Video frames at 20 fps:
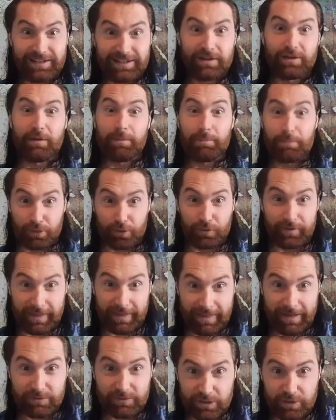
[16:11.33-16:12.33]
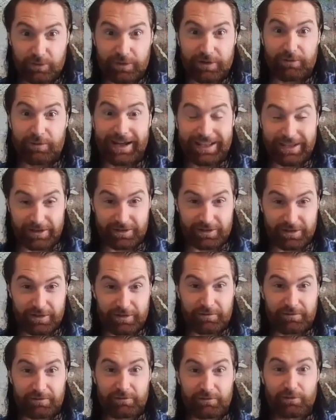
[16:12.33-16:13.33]
You're improving that unit, right?
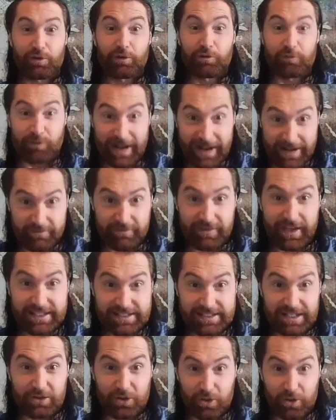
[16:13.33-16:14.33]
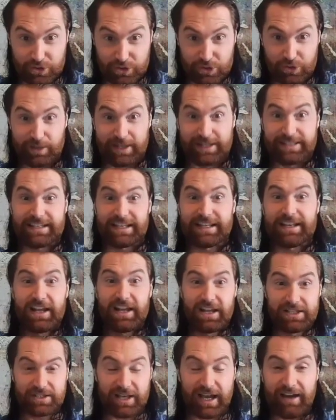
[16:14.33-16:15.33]
You're renovating those units, and
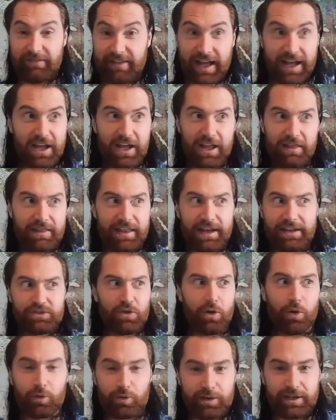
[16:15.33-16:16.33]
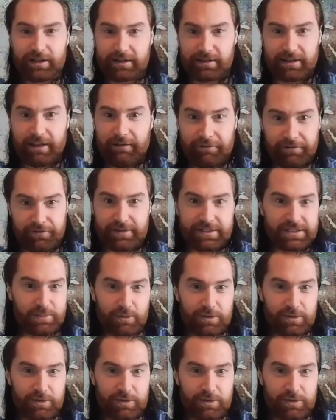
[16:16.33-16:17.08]
to have that, there is no real difference.